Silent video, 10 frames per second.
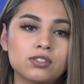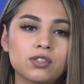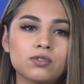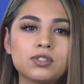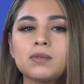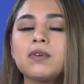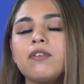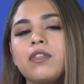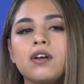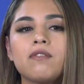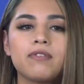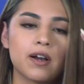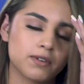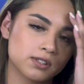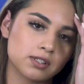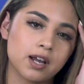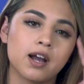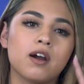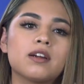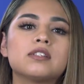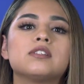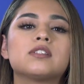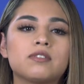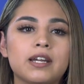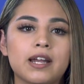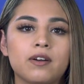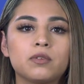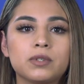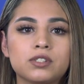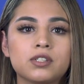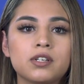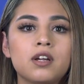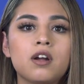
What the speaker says: So some of the flowers that are in season right now in winter